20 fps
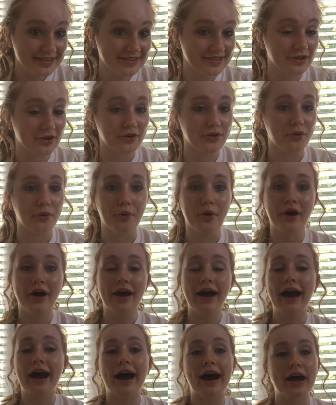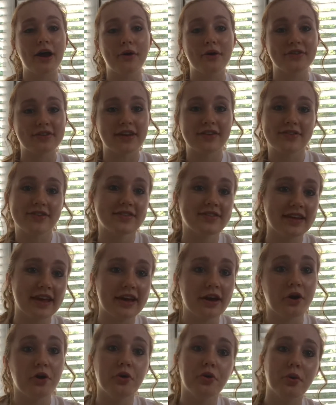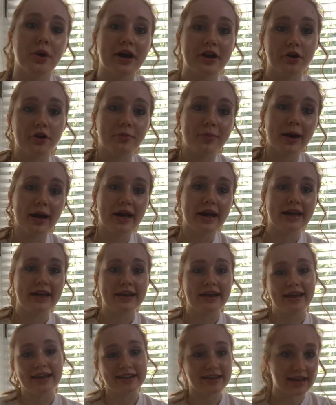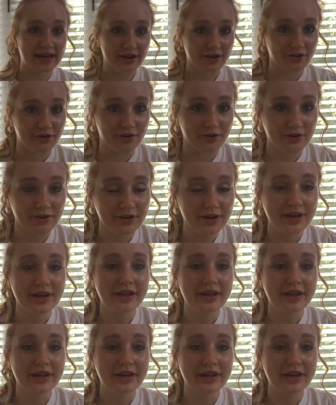So I always have to say, oh, I go by Anna Carol,